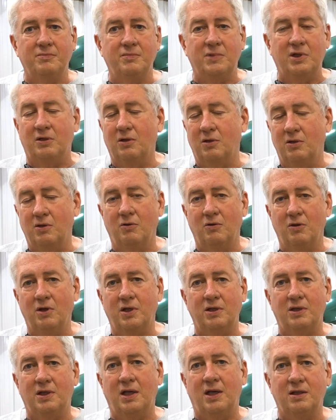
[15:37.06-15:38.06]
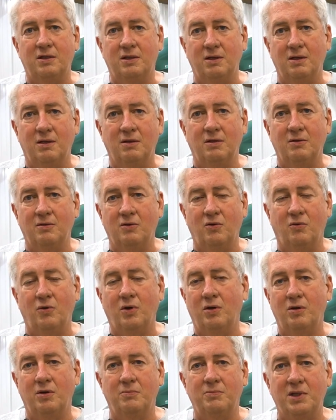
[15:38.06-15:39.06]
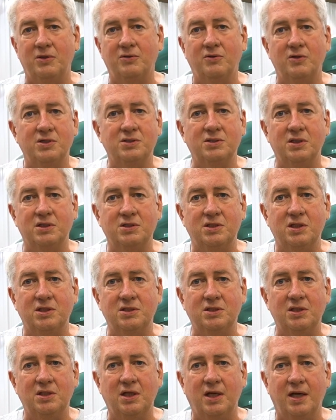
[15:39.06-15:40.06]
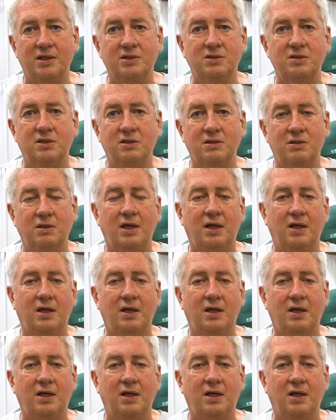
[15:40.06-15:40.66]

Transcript: you can go look at that Corona B-36 TC accident,